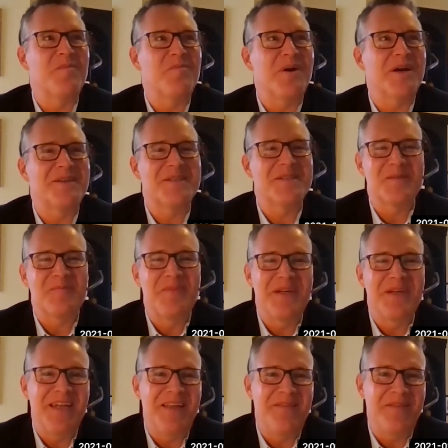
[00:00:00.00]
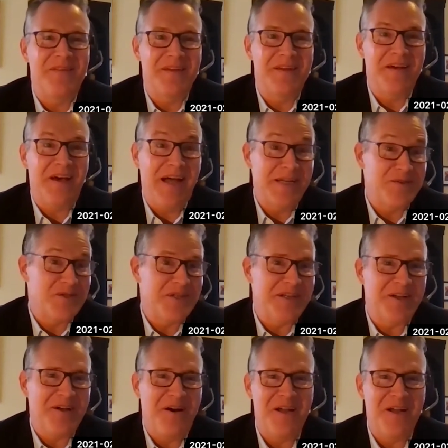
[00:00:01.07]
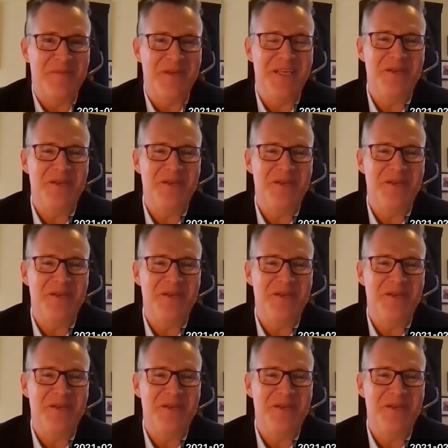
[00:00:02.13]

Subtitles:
participant in the hydrogen economy?